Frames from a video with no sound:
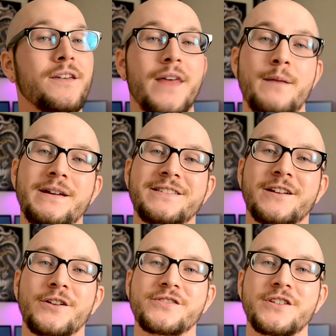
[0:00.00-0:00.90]
that means that
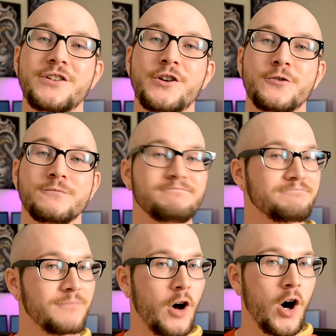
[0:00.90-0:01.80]
I'll see you
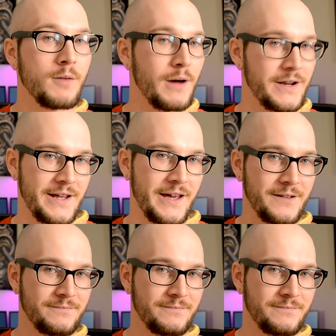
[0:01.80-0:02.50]
on Monday.